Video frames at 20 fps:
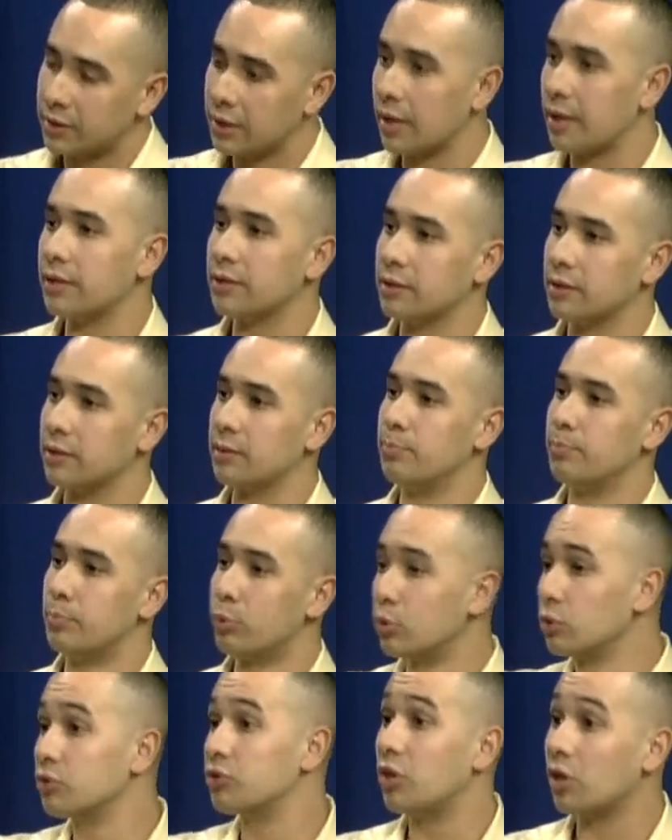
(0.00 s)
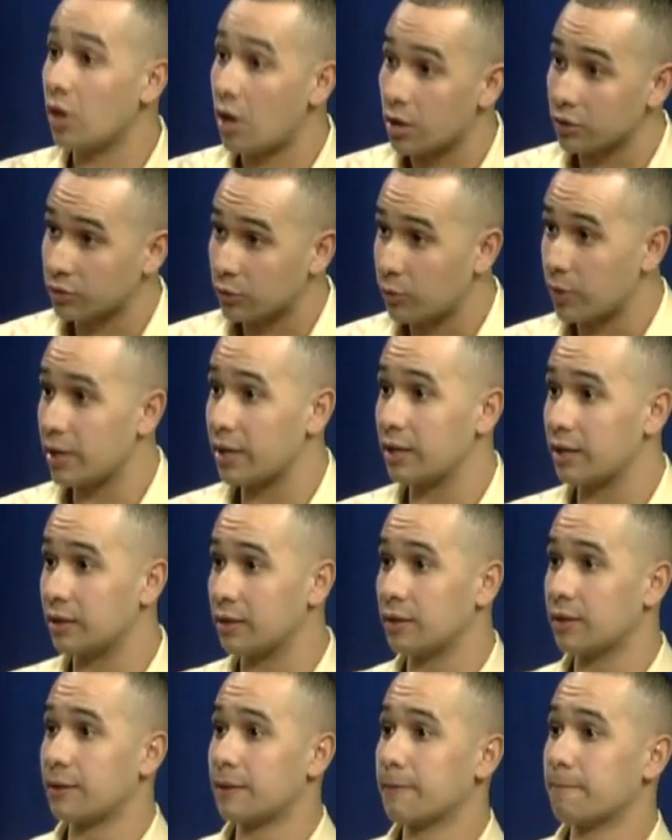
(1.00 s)
cut and bruised along the way. And you and,
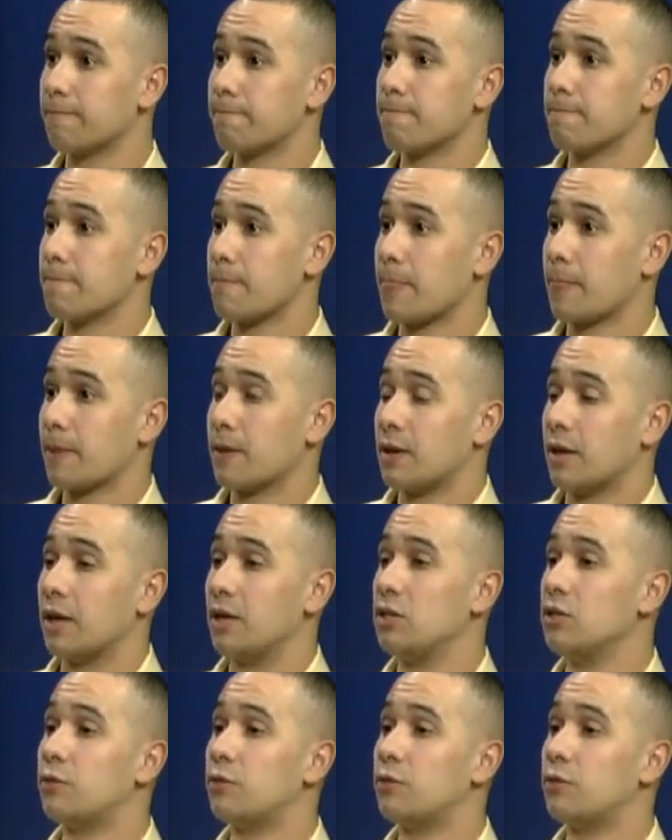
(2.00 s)
figure that's life. That's and you